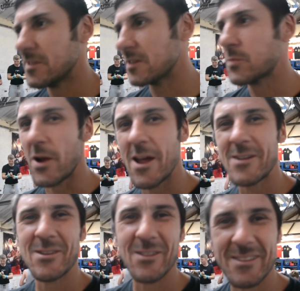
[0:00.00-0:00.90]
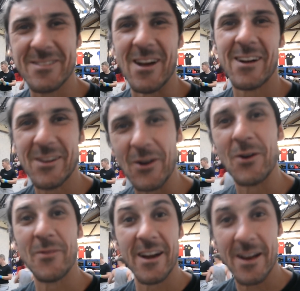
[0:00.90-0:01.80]
inspirational, is Jack, you know
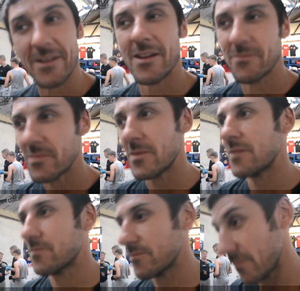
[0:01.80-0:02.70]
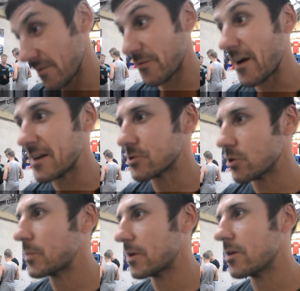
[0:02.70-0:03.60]
what I mean? He, he, he fires you
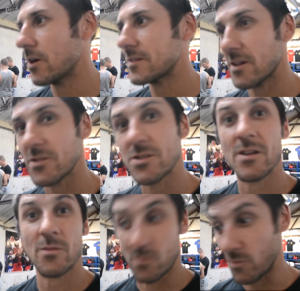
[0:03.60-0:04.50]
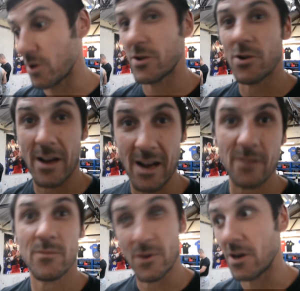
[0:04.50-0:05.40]
up, you know, he tells you what you're good at,
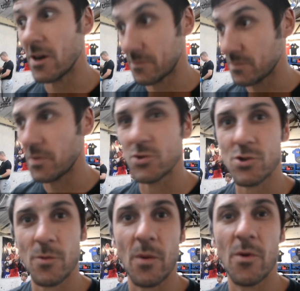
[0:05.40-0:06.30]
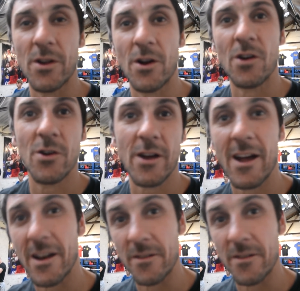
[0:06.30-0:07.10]
you know, pulls you up on what you're not good at.